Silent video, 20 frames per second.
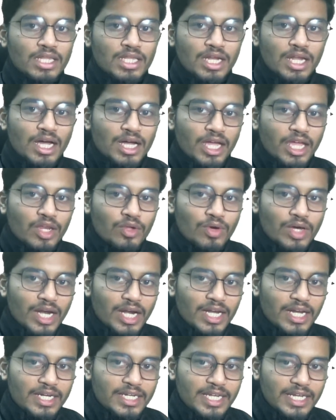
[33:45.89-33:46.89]
Then again you are
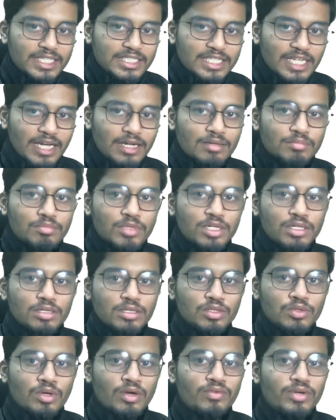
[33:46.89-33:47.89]
writing tech stack, but
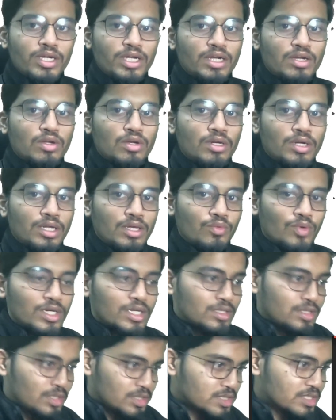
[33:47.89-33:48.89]
you have written already
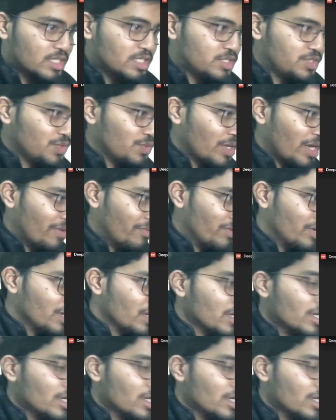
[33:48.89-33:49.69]
what are the skills you have.